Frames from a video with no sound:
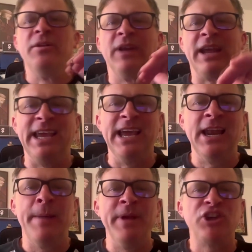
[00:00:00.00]
Again,
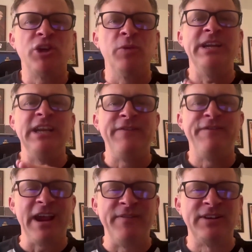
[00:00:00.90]
I'm not showing any
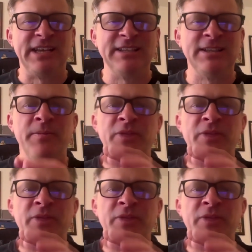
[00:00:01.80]
favoritism.